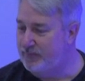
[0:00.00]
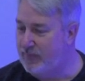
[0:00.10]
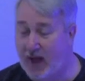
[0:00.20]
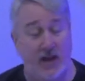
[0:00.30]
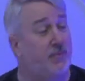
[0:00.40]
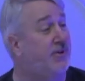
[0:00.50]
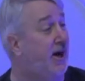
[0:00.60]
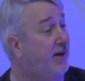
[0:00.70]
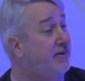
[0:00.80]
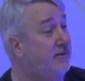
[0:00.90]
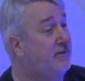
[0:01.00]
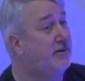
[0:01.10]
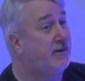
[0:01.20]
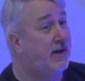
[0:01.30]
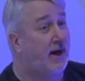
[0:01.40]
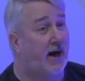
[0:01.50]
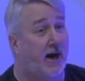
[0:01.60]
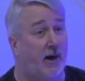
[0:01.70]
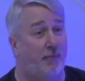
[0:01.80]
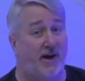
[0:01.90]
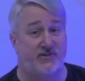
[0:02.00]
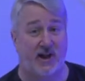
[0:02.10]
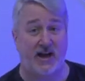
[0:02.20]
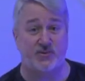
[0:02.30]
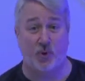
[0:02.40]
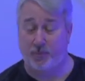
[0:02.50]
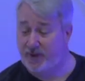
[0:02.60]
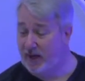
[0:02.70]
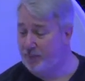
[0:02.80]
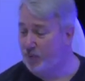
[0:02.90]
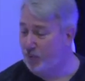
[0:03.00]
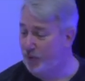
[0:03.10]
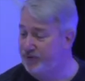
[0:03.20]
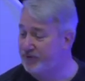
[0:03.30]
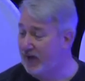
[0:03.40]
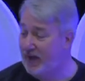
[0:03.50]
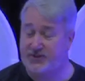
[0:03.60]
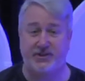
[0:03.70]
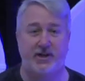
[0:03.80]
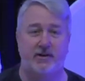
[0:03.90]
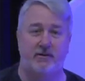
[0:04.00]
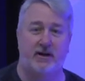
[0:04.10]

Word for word: I am done. Uh, my slides will be up on SlideShare.